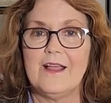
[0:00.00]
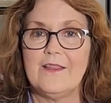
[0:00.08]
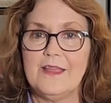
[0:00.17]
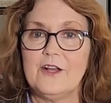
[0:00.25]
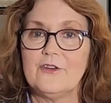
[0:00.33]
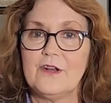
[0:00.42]

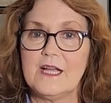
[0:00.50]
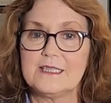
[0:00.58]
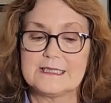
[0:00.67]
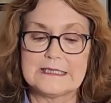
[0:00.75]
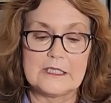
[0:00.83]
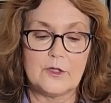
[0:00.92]

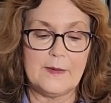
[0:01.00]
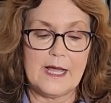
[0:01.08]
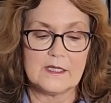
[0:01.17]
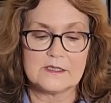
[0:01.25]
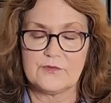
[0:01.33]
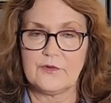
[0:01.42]
nice little
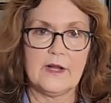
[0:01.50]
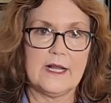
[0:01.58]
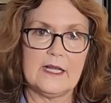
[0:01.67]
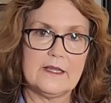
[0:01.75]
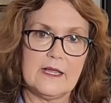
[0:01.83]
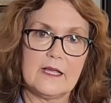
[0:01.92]
bags for
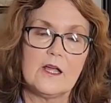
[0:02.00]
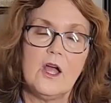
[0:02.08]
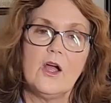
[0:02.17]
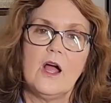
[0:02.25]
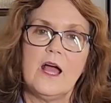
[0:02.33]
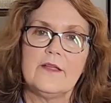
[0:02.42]
anything.
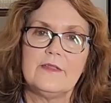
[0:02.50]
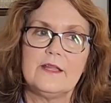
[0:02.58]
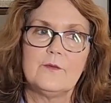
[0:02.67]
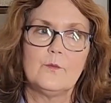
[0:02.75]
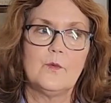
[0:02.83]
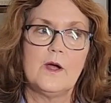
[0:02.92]
I
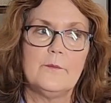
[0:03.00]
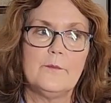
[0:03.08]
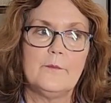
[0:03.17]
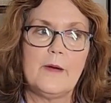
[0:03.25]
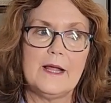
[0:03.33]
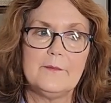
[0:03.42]
think what
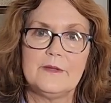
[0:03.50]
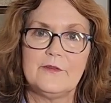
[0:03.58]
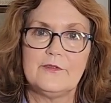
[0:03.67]
might be